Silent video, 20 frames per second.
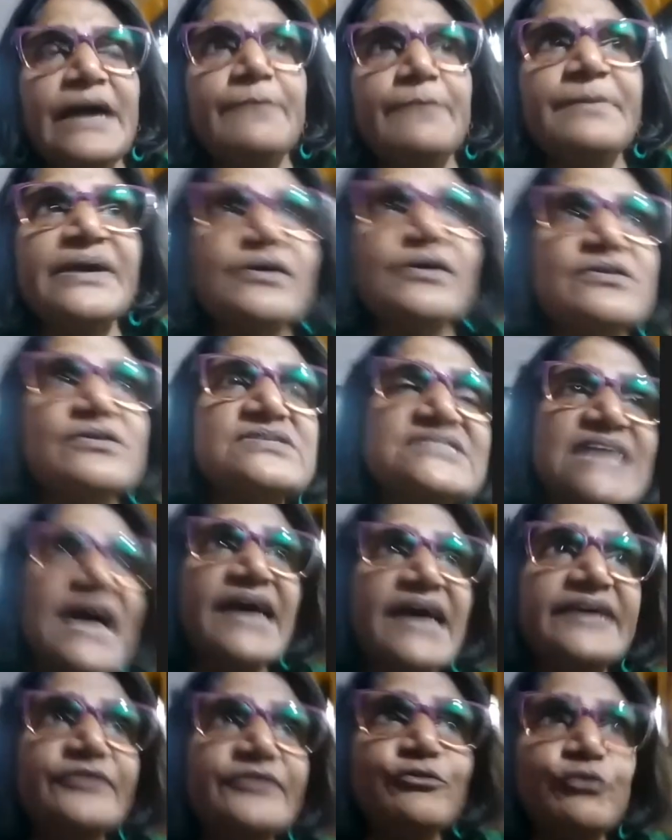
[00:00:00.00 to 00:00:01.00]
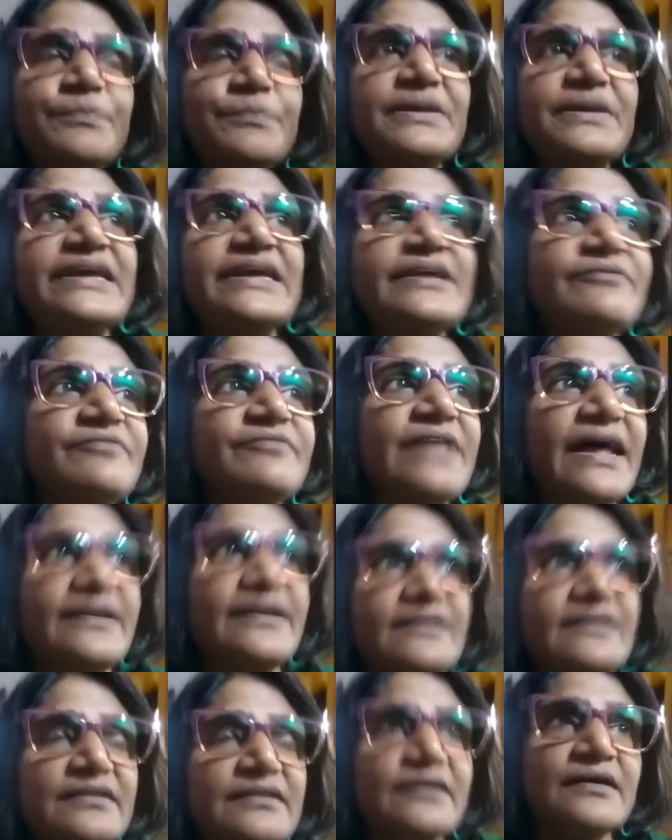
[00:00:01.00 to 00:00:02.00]
because i do believe
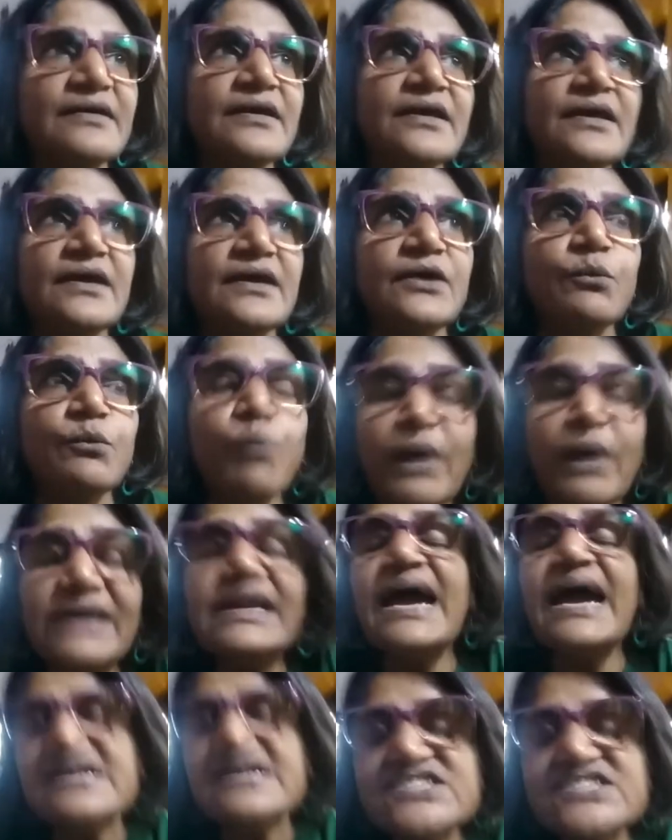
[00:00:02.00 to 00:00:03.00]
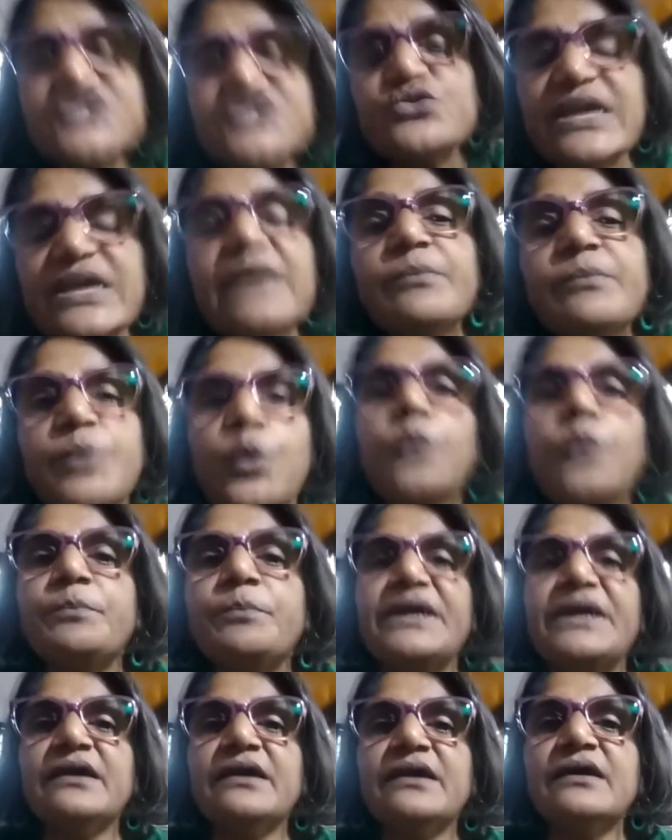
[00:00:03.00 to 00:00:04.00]
that one has to keep
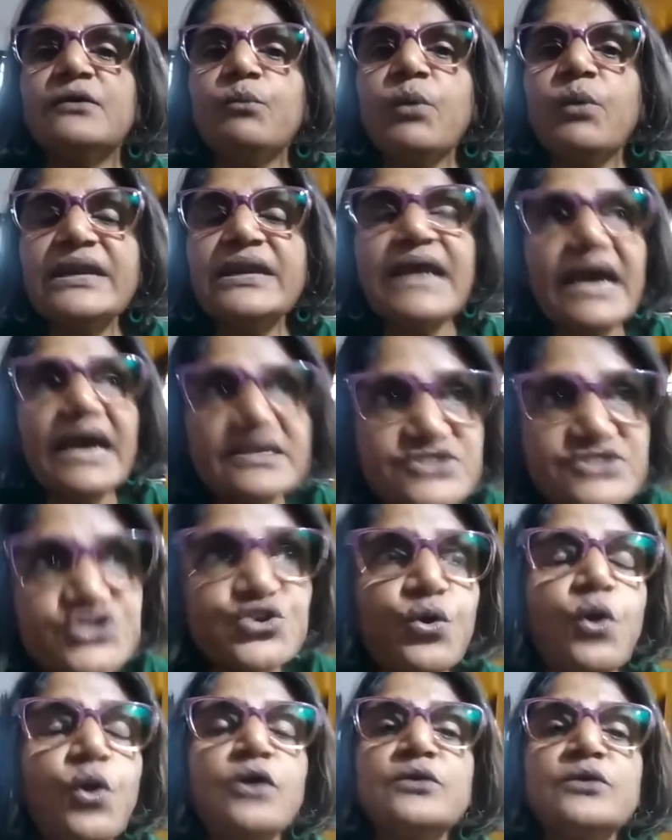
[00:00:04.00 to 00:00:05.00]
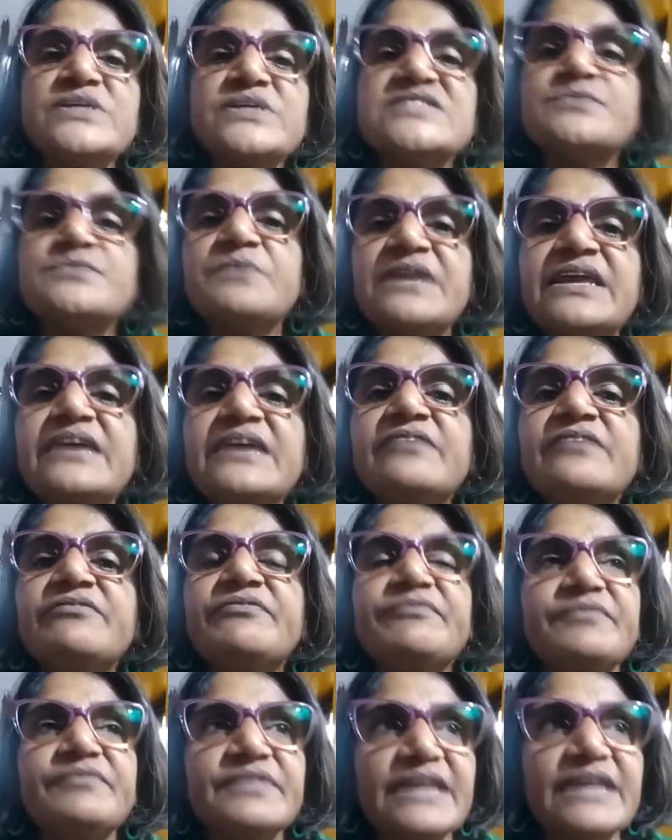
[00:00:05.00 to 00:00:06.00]
hoping one has to always
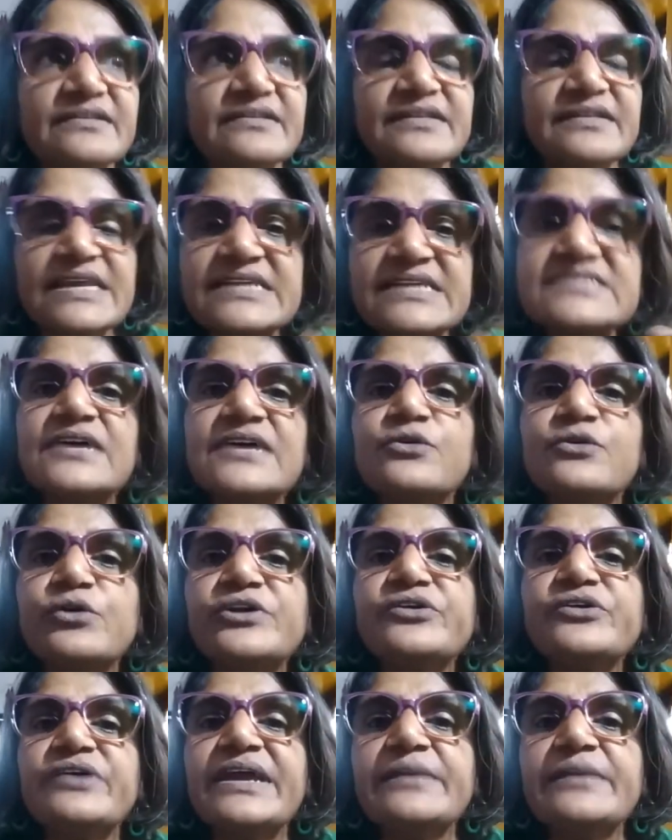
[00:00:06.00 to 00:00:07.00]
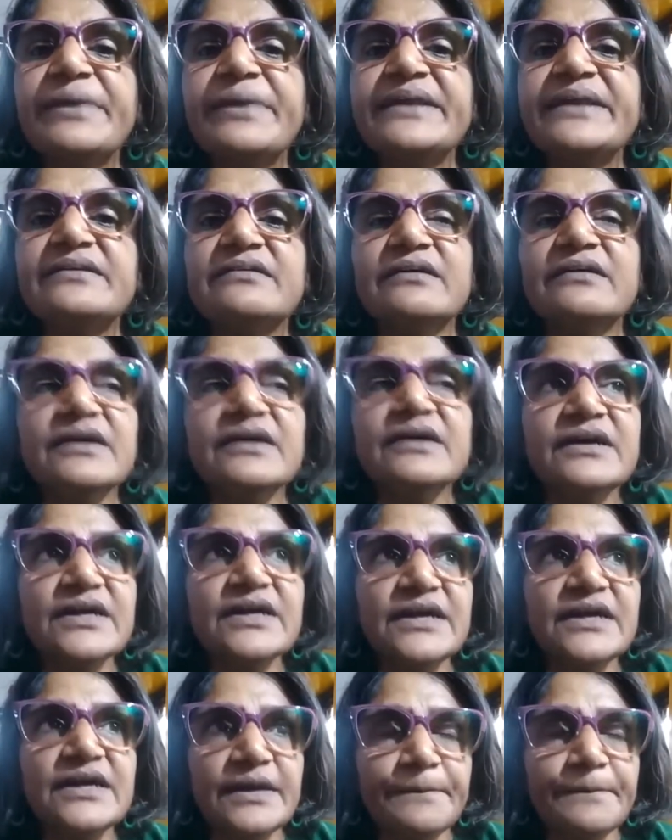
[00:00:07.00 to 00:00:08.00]
believe that things are going to get better
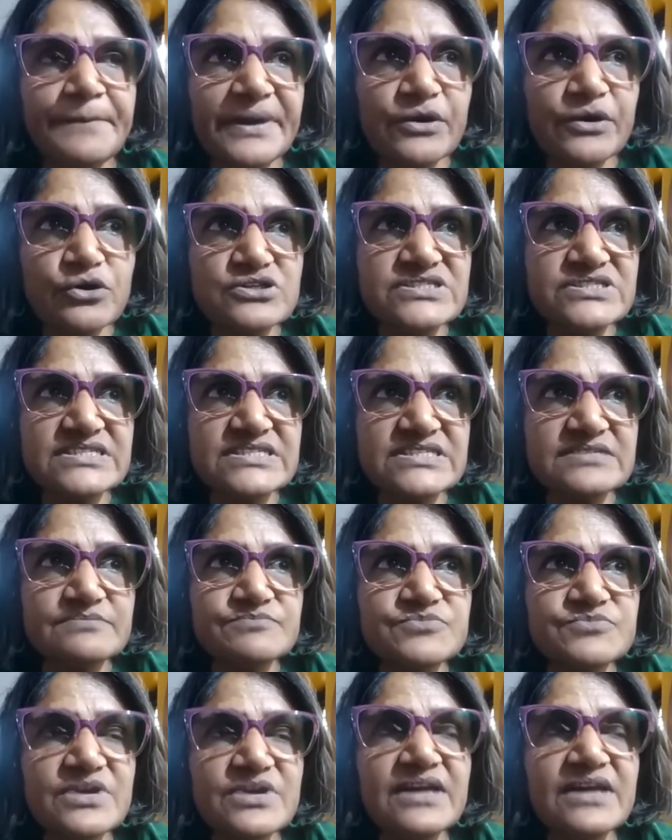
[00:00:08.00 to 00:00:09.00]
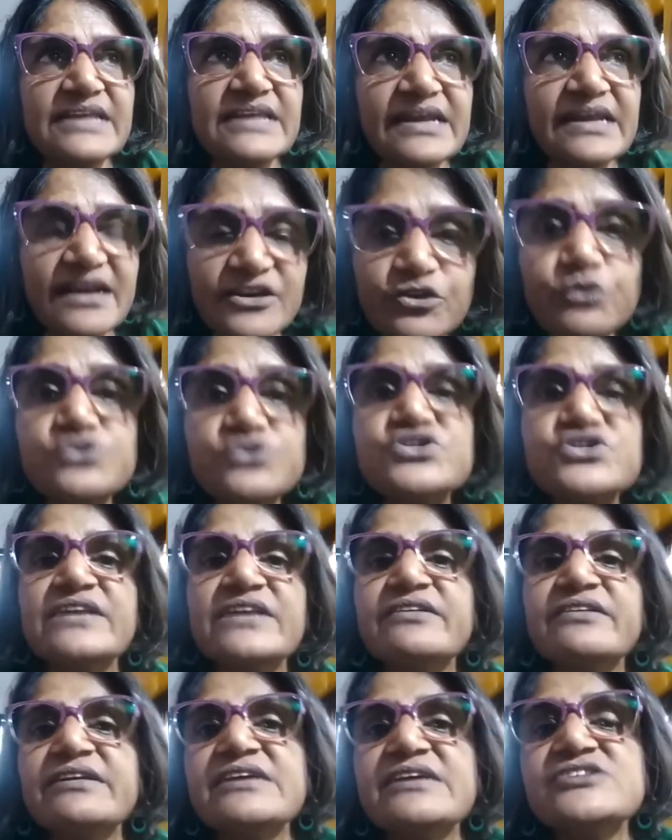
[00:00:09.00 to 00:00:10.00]
because there are new
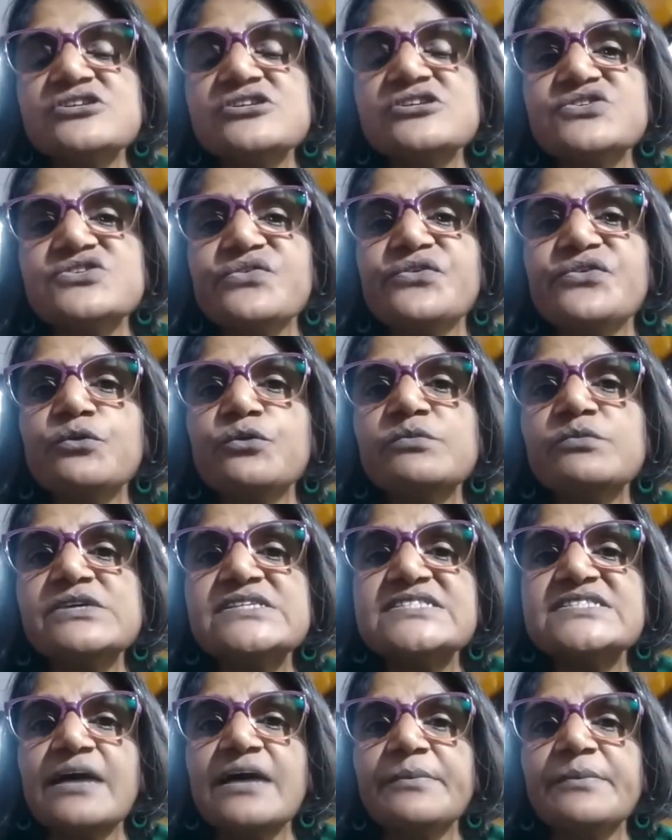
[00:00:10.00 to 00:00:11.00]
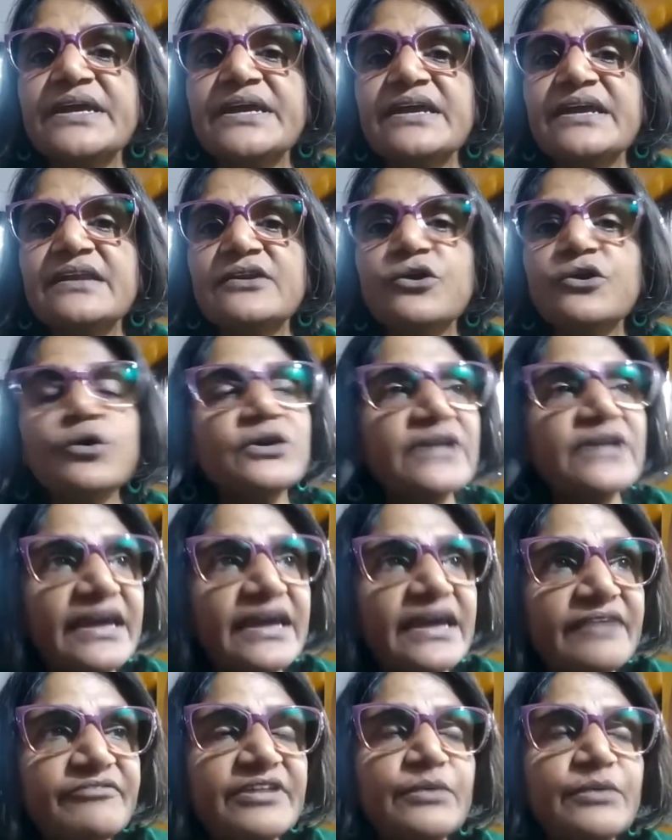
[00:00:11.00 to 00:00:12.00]
generations of humans coming in not
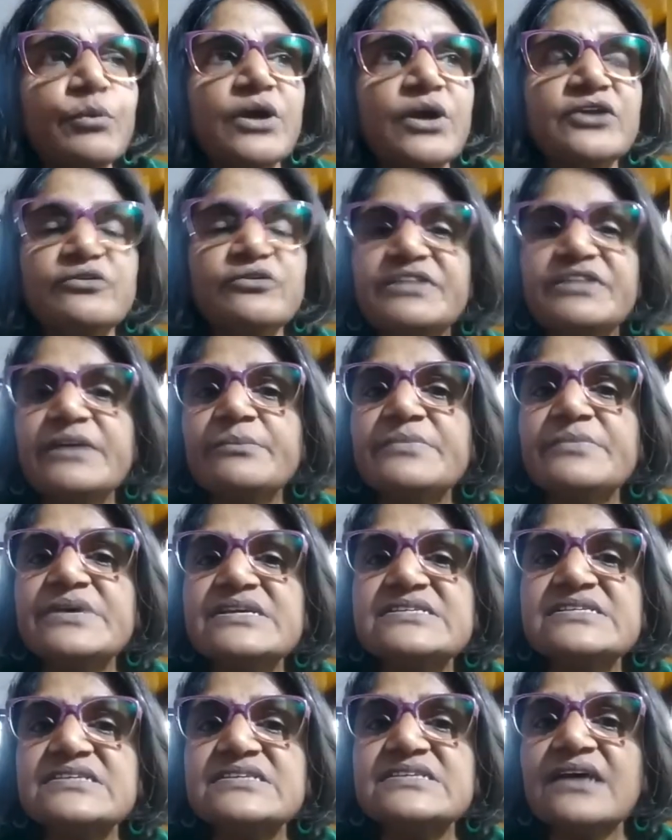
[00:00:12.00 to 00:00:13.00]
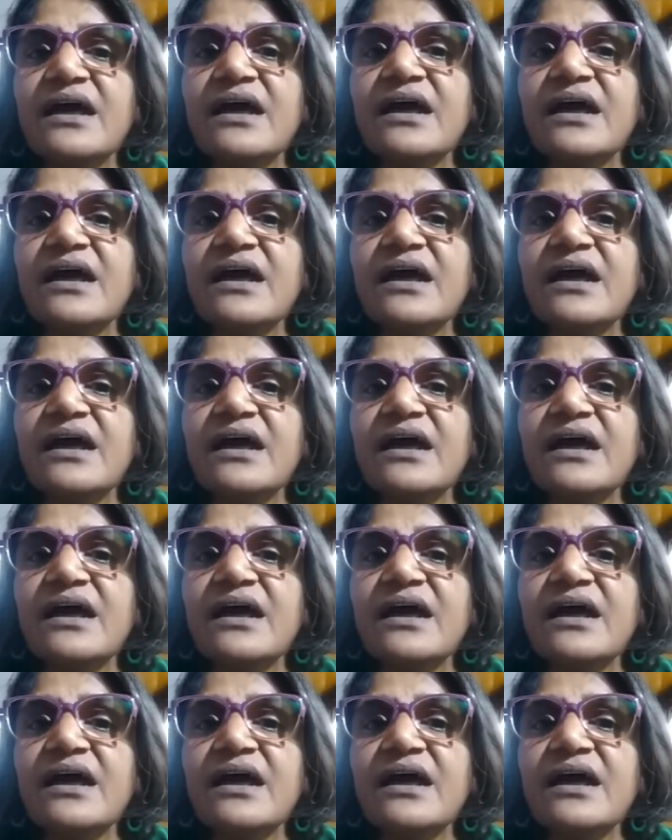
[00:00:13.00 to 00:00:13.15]
every one of them is